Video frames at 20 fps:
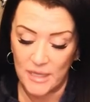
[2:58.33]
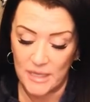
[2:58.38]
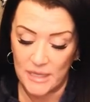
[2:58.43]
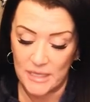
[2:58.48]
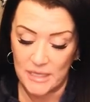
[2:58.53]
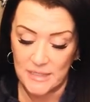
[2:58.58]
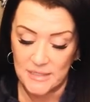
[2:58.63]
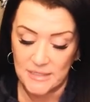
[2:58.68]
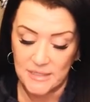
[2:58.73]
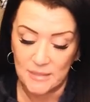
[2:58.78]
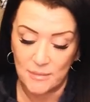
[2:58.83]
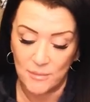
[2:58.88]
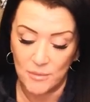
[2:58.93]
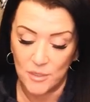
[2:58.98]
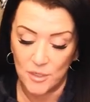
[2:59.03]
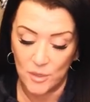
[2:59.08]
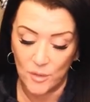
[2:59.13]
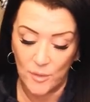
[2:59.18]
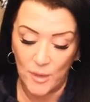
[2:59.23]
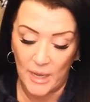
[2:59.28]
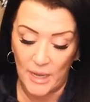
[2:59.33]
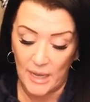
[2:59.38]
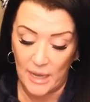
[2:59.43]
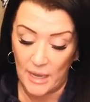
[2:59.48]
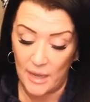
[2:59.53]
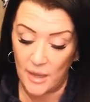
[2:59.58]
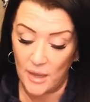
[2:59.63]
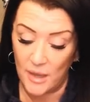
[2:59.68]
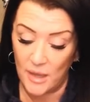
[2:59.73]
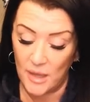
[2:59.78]
in a similar
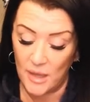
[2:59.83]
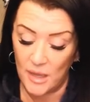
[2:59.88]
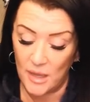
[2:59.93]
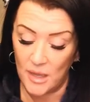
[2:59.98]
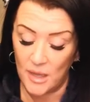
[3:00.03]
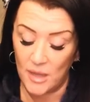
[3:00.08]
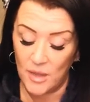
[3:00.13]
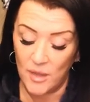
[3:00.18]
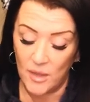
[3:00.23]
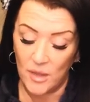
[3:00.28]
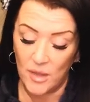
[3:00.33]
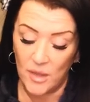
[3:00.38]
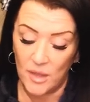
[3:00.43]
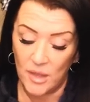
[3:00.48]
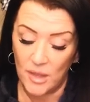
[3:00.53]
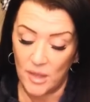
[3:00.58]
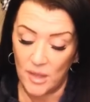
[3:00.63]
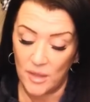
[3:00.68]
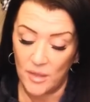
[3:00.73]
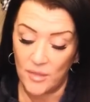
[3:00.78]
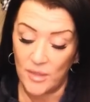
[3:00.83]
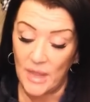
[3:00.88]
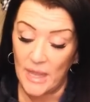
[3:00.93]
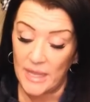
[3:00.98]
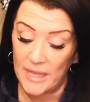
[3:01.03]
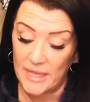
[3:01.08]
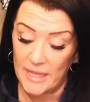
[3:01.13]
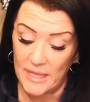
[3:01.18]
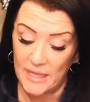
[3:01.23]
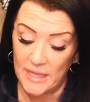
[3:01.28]
way that he